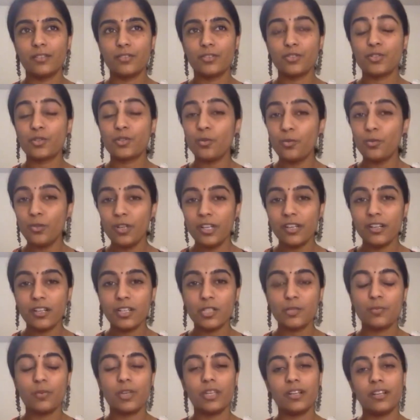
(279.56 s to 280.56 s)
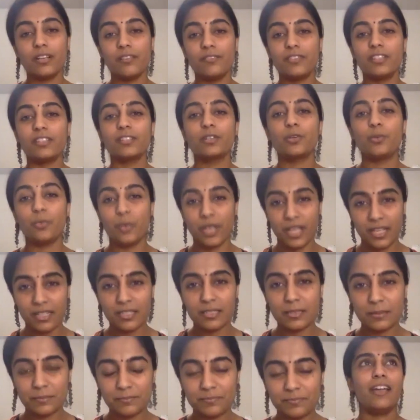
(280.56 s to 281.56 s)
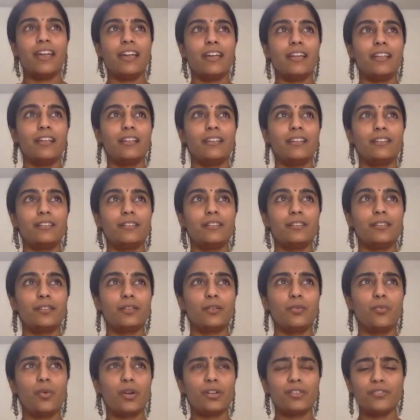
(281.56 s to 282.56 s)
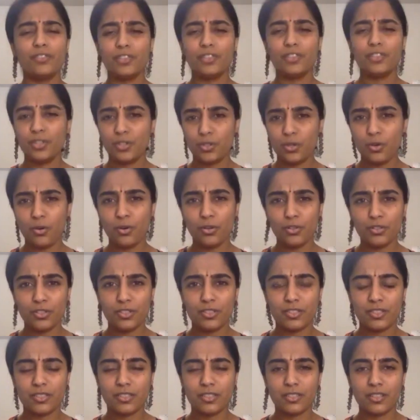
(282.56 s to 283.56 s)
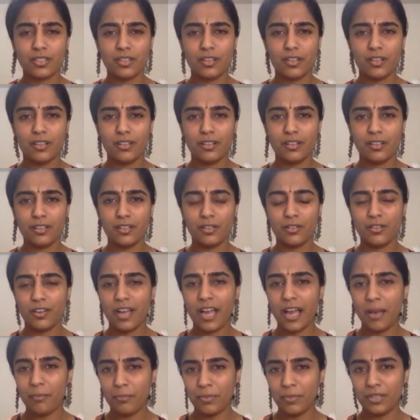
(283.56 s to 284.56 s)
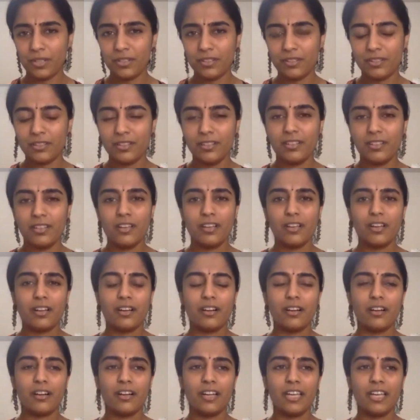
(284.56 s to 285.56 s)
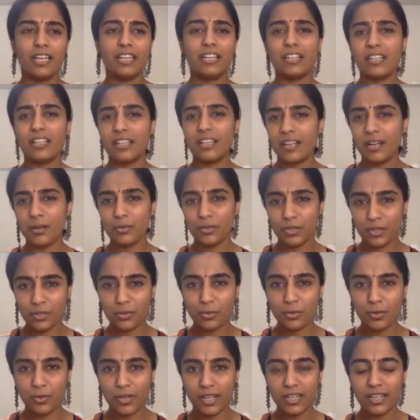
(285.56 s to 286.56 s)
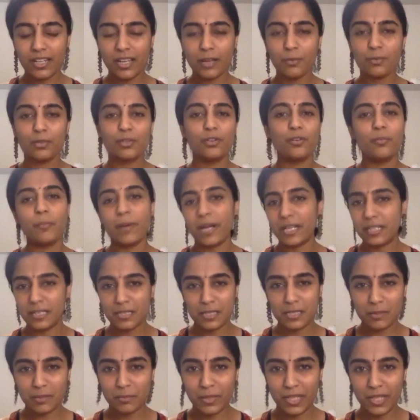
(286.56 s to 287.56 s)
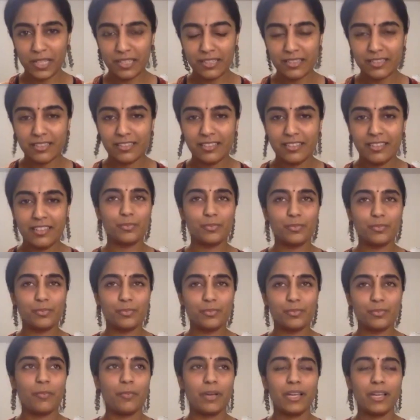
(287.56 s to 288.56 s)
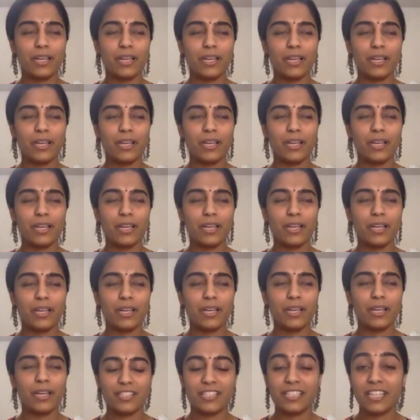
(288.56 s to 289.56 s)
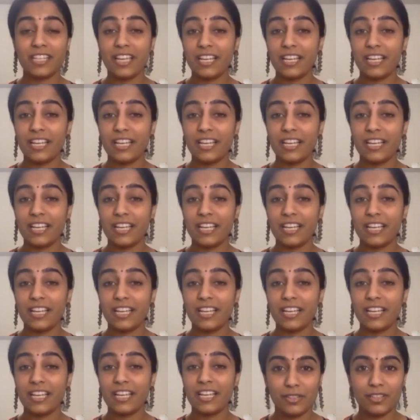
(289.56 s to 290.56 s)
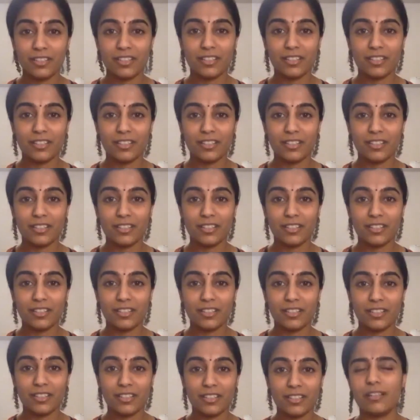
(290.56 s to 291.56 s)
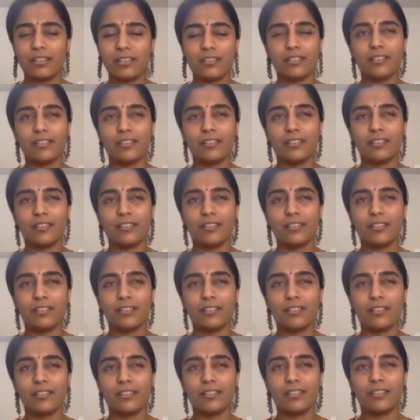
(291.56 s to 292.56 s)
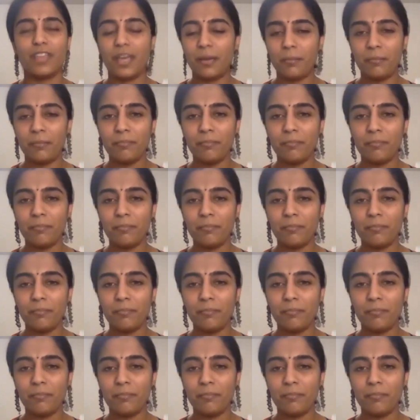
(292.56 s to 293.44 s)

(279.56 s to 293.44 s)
school years we lived in Kuwait, and whatever shows happened in and around Kuwait, I would go participate, and that's how my love for stage singing happened, and I've given quite a few of them.